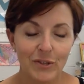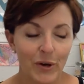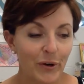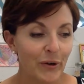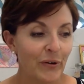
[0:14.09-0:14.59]

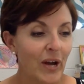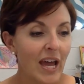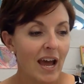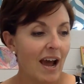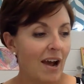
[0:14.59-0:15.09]
So
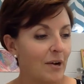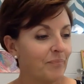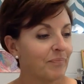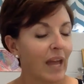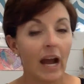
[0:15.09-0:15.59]

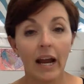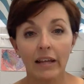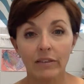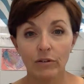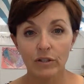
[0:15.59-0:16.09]

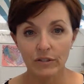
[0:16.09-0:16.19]
there's